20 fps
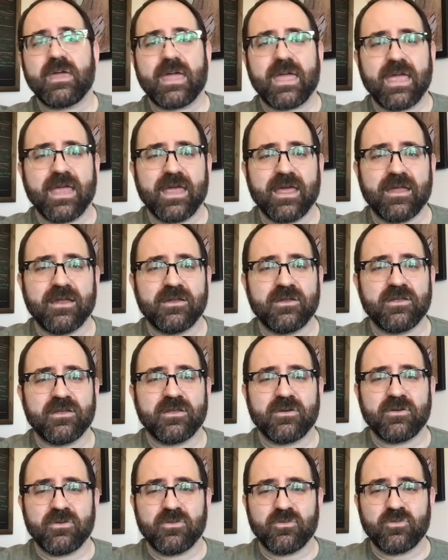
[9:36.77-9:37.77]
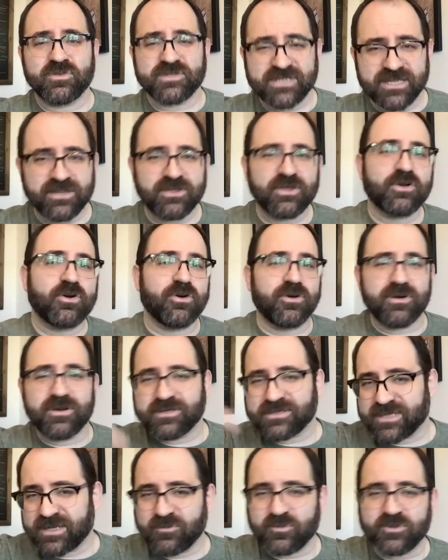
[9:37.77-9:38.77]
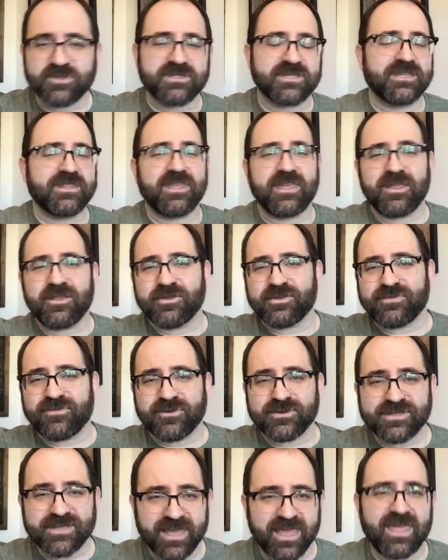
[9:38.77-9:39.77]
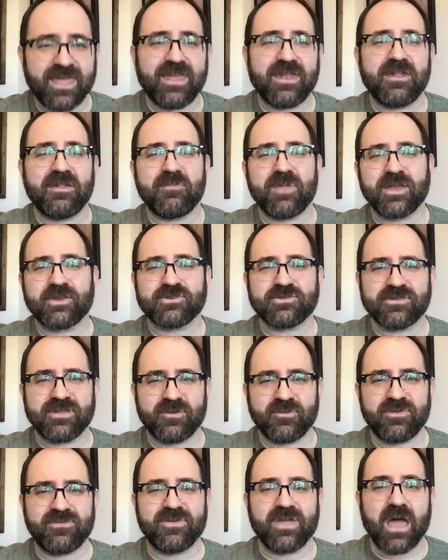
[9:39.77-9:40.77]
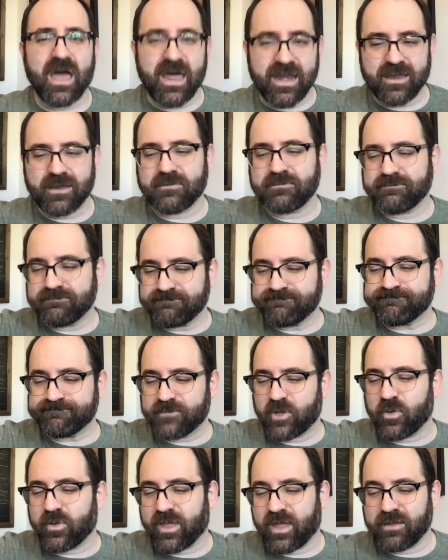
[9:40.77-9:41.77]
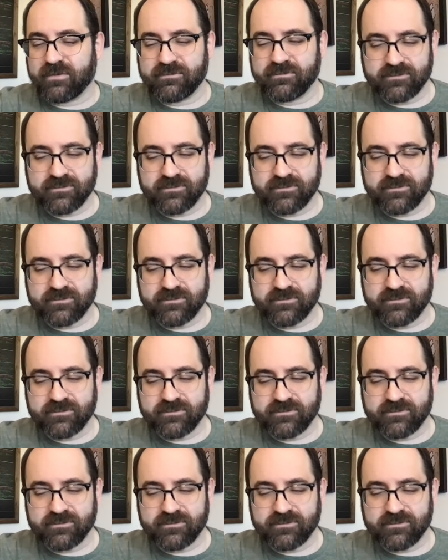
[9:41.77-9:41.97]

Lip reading: And we'll sing the chorus, and we'll sing the English verse again and make sure that we've got it. Okay.